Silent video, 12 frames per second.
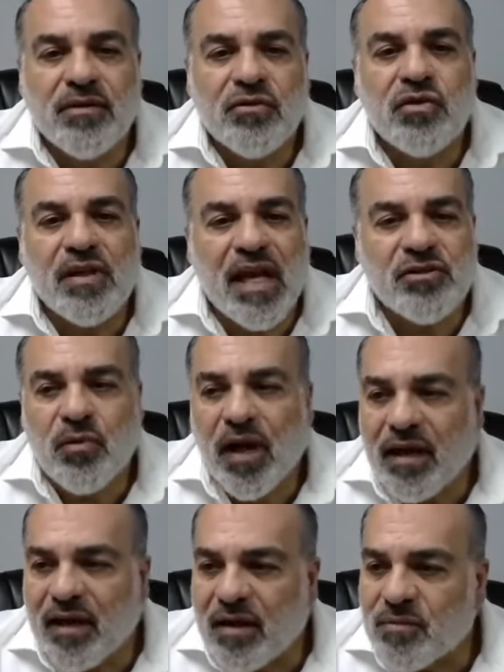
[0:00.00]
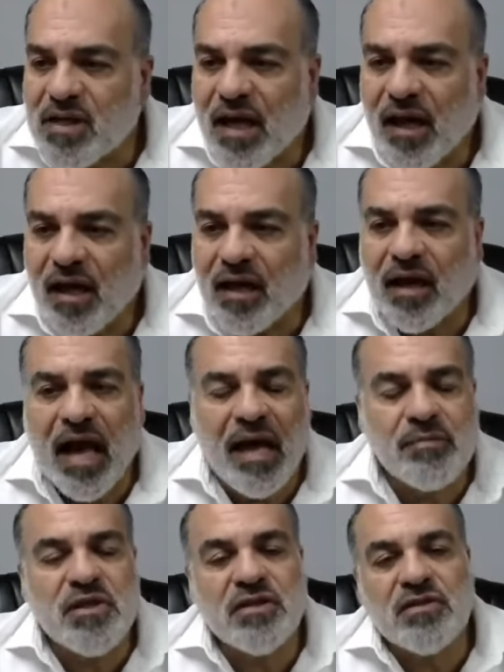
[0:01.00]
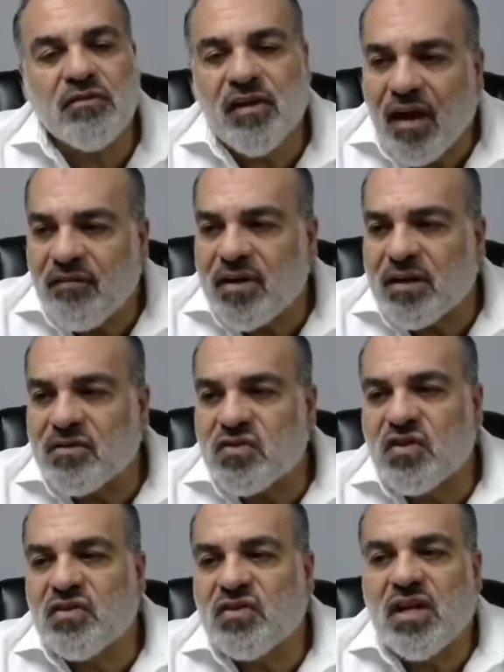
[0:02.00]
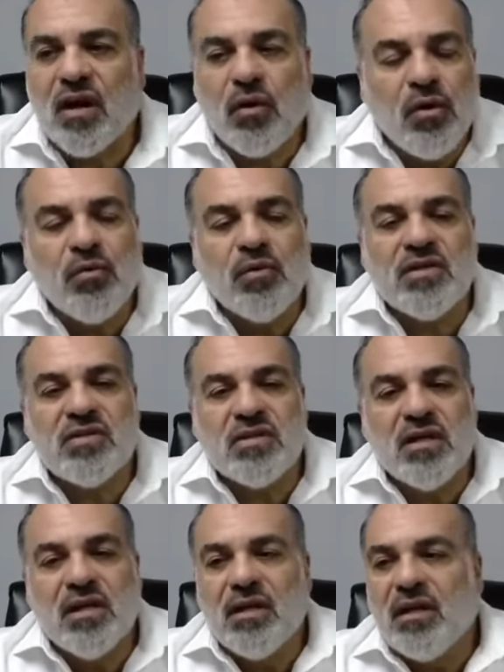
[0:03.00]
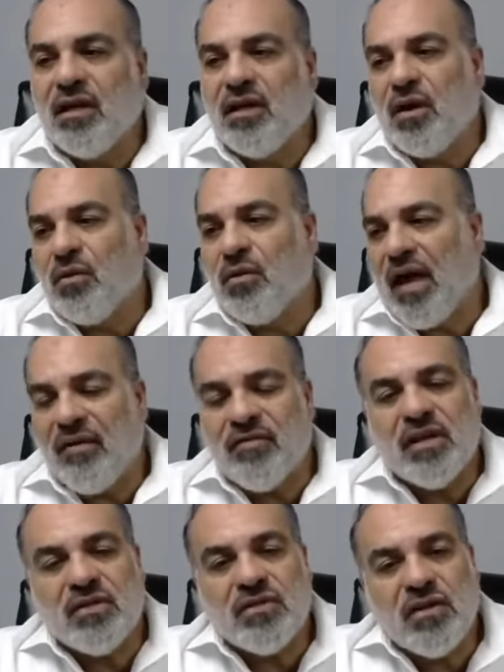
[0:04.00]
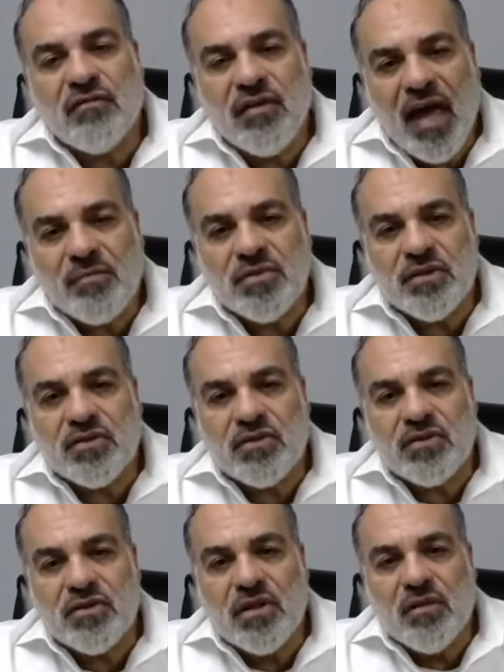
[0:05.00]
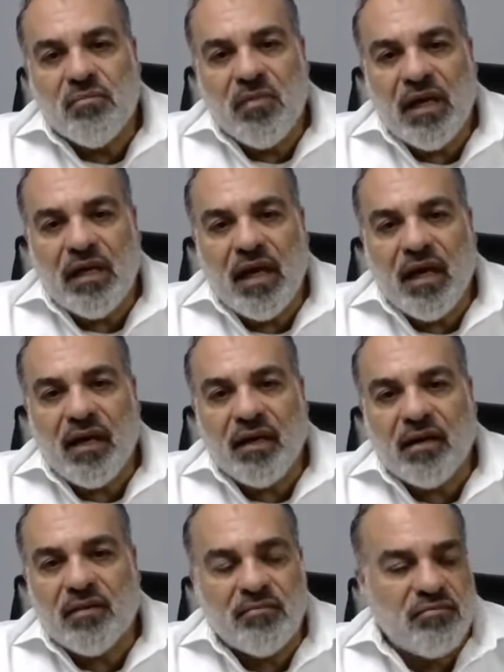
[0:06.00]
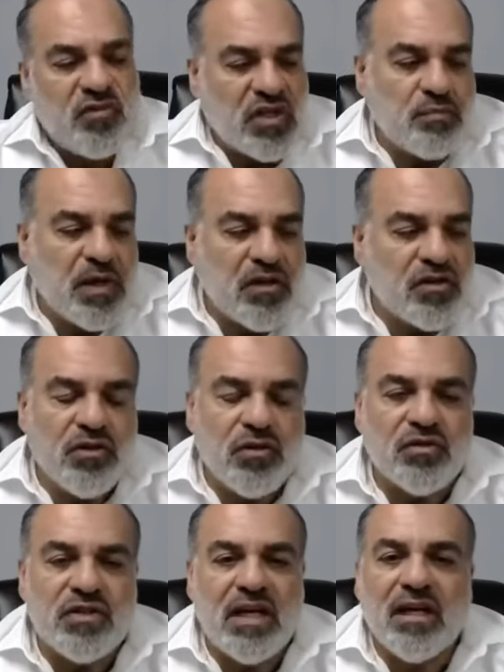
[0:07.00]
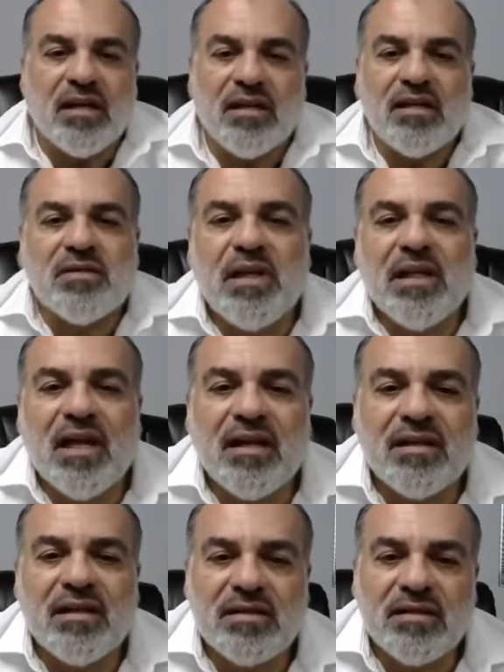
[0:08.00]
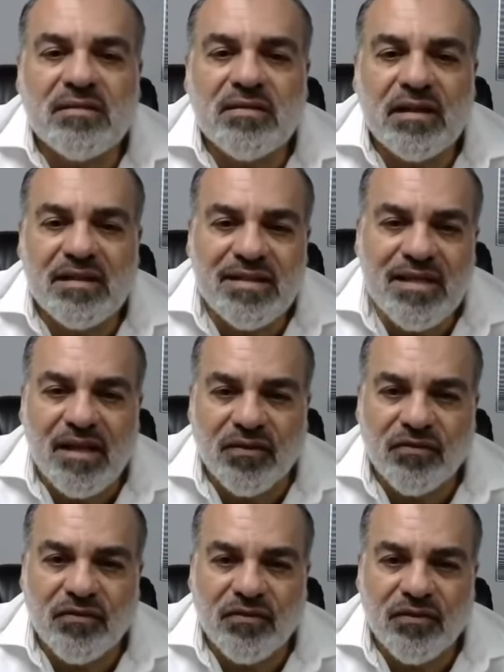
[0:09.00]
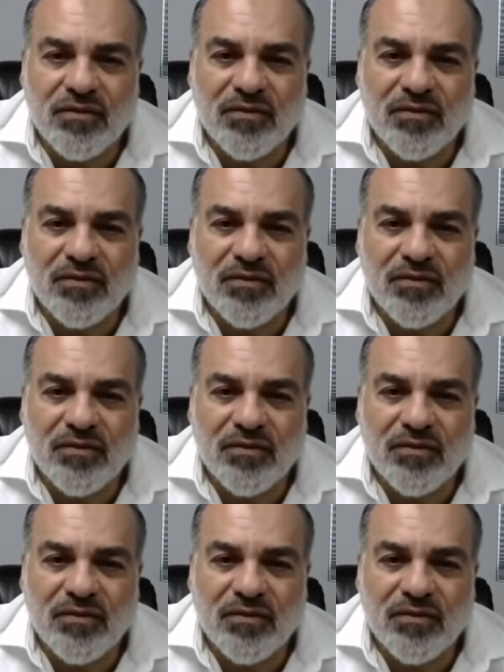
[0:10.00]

So that's why I keep saying absence of evidence is not always, you know, evidence of absence. Meaning, just because you don't see it, it doesn't mean that it doesn't exist.